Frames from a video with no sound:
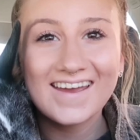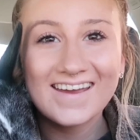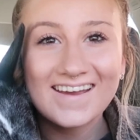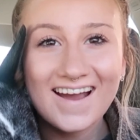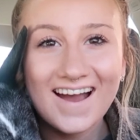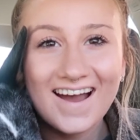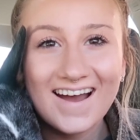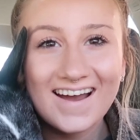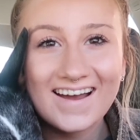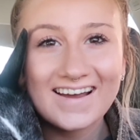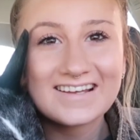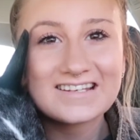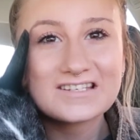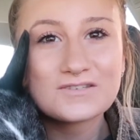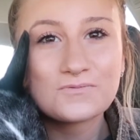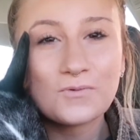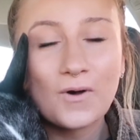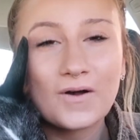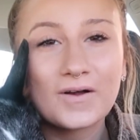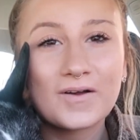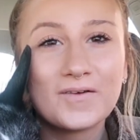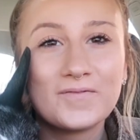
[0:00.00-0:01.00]
Hey
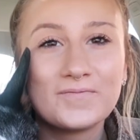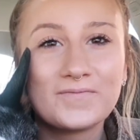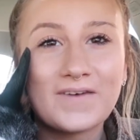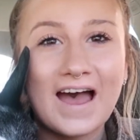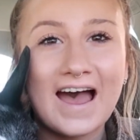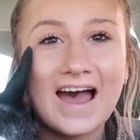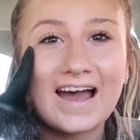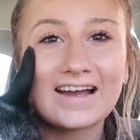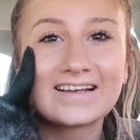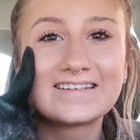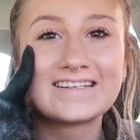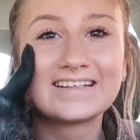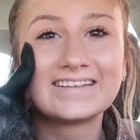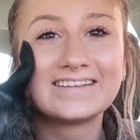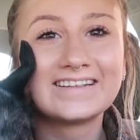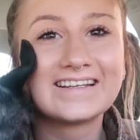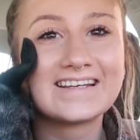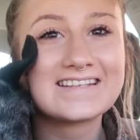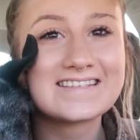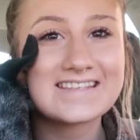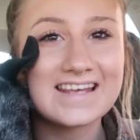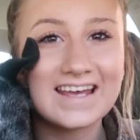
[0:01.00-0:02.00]
guys, welcome back to
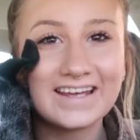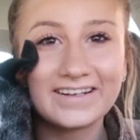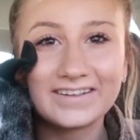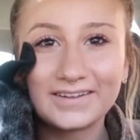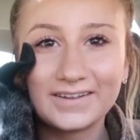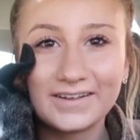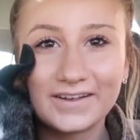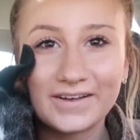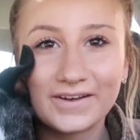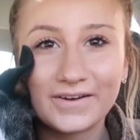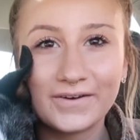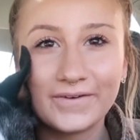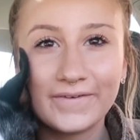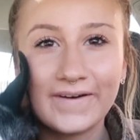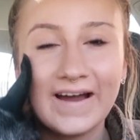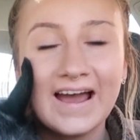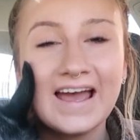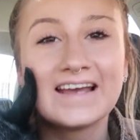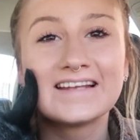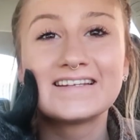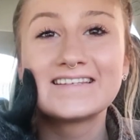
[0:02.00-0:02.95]
Liz and Lou.